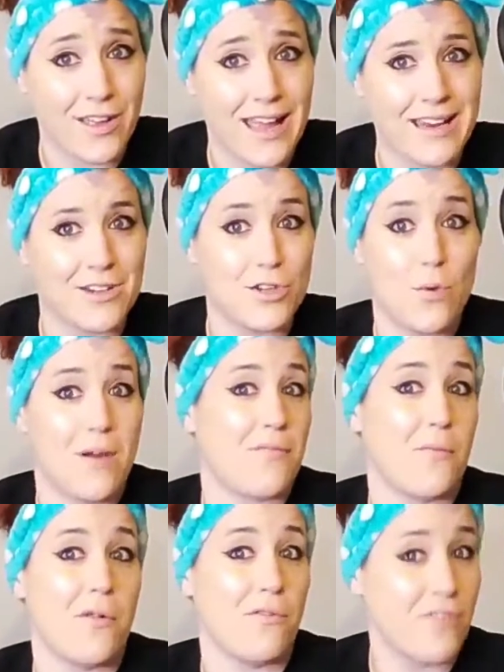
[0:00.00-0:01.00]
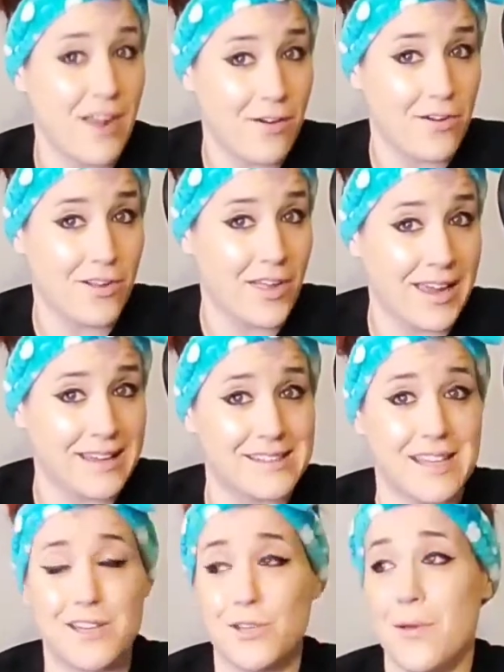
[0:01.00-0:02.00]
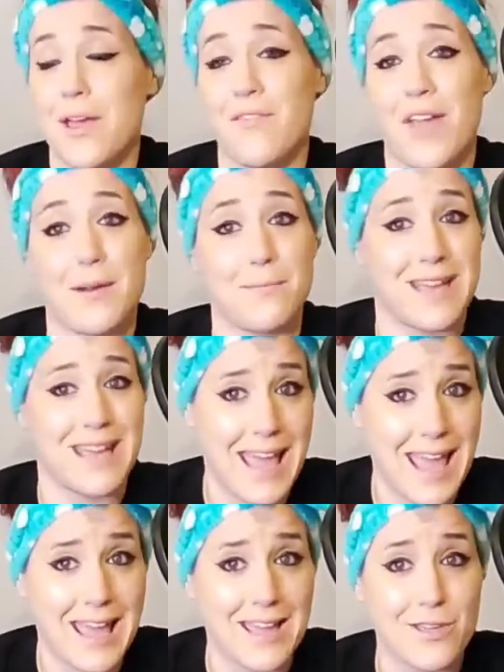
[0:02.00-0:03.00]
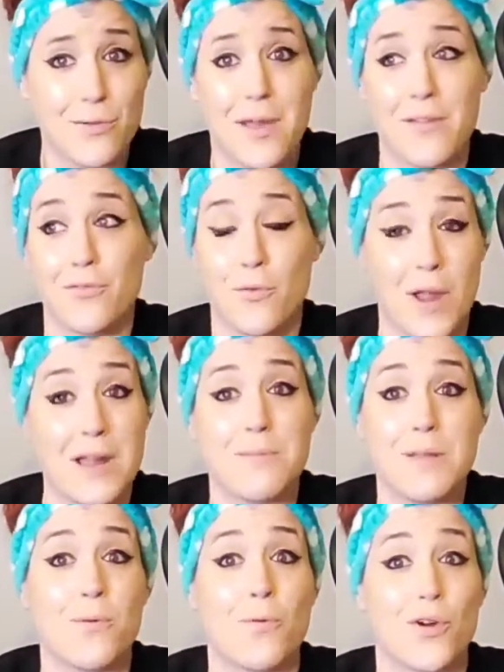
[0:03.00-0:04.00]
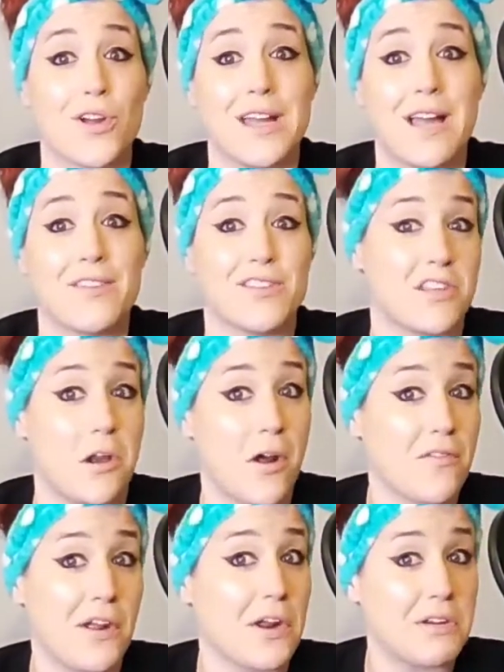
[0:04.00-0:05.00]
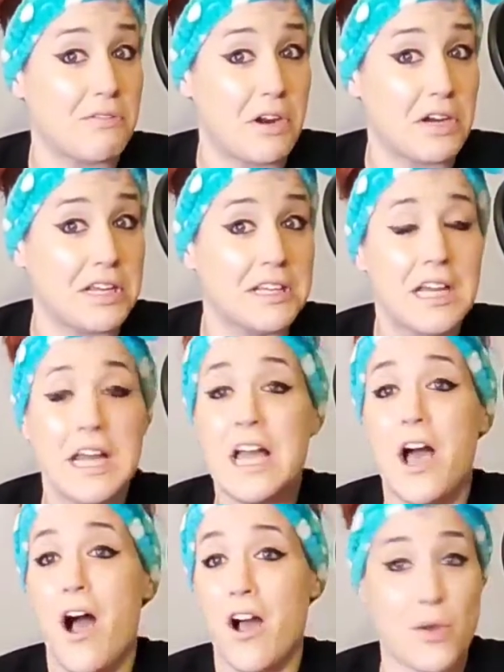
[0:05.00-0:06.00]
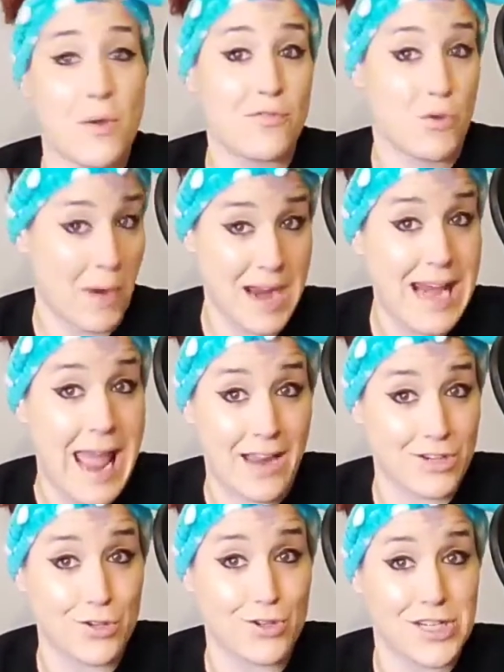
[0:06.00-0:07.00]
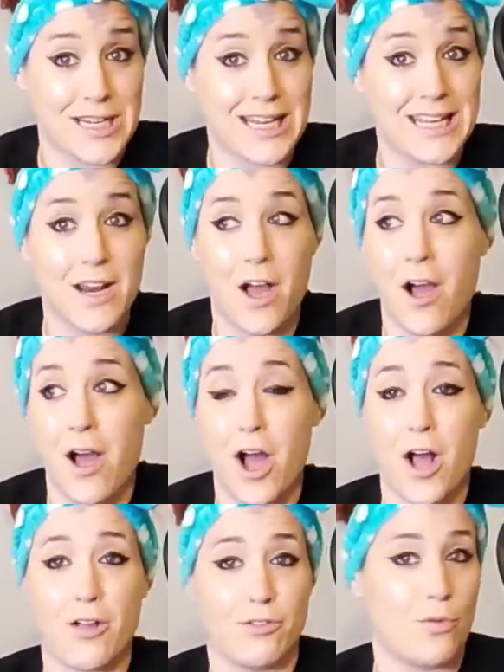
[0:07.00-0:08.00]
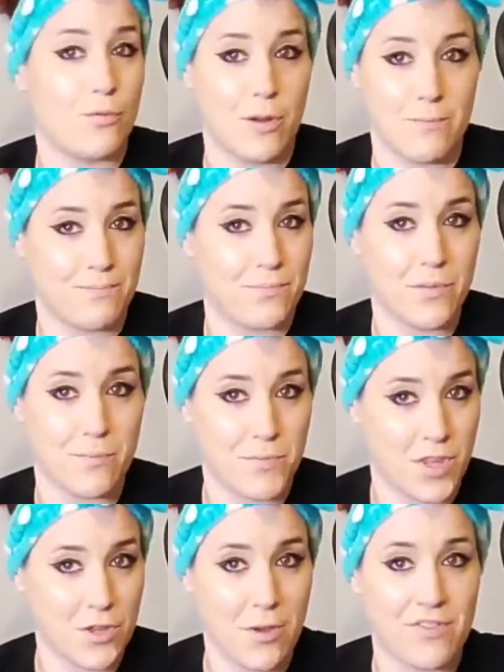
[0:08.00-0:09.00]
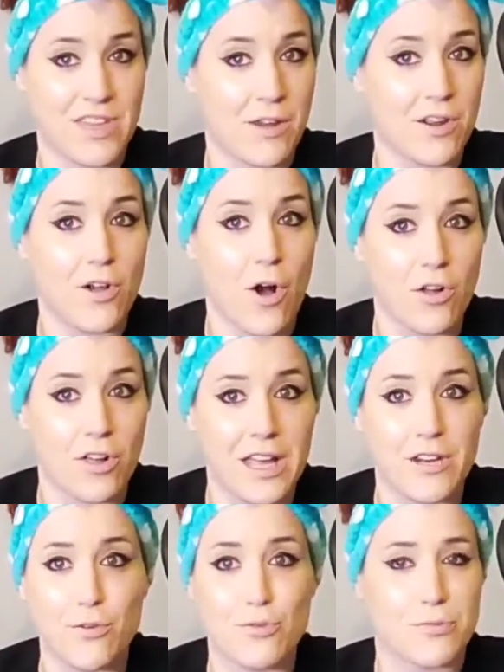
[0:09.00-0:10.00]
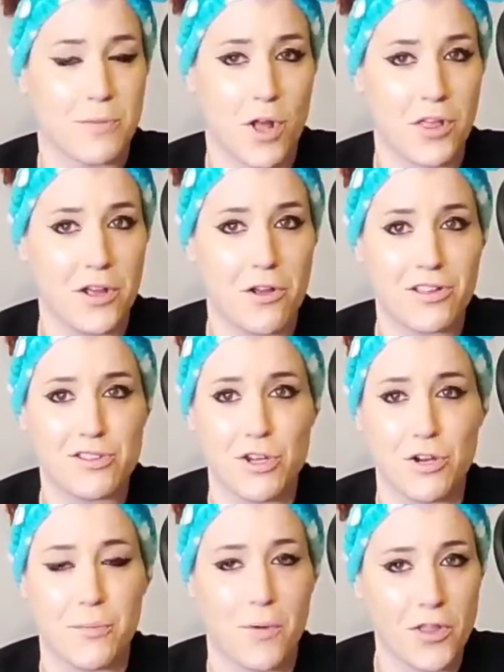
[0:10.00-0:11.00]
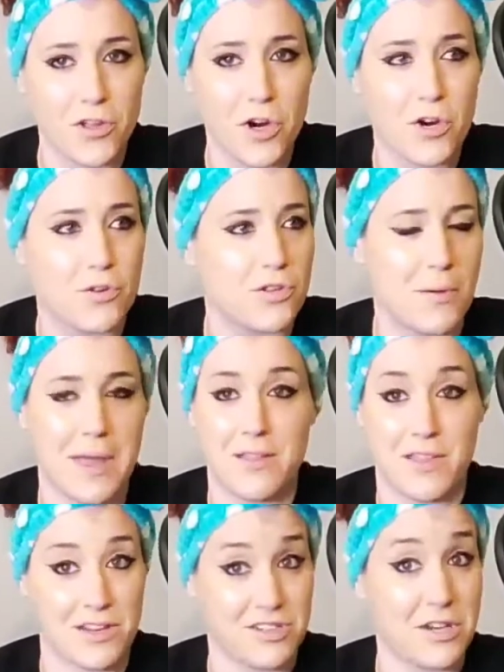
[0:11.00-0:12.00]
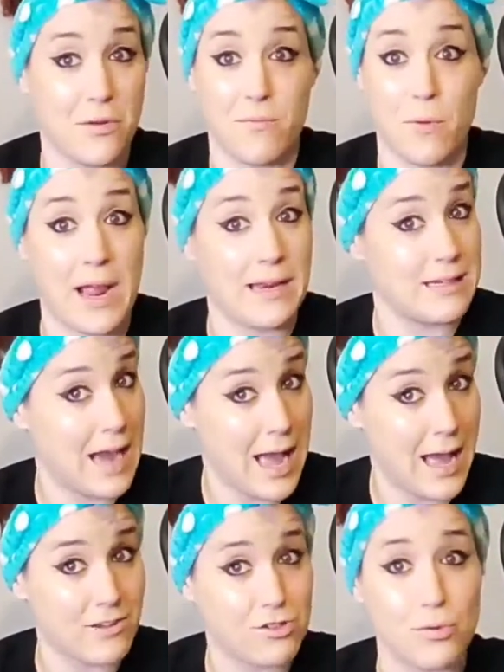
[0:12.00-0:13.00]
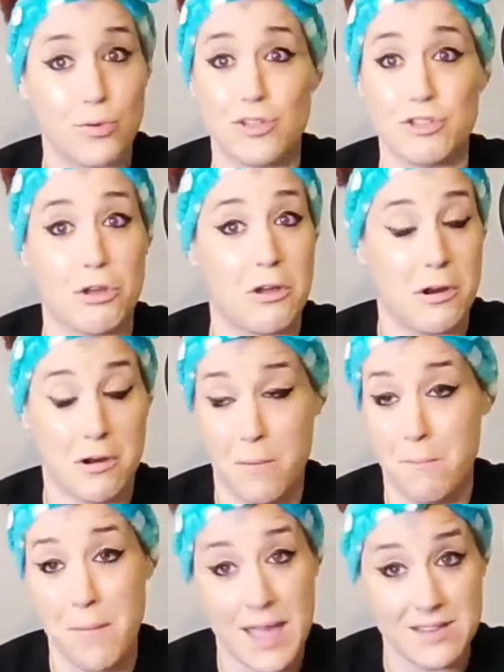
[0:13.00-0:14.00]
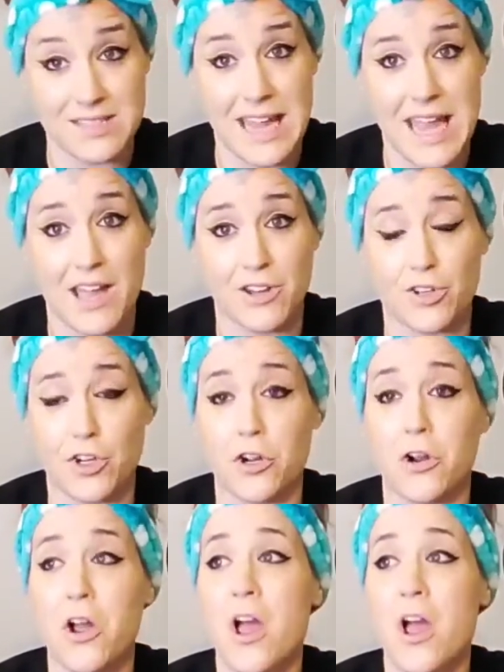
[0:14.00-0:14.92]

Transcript: And you have Will Ferrell, like I said, you have Adam McKay, you have great people working on this that are very funny. You have great actors in it. You have Kieran Culkin, who's Macaulay Culkin's younger brother. Like I said, you have Brian Cox, who is an amazing actor.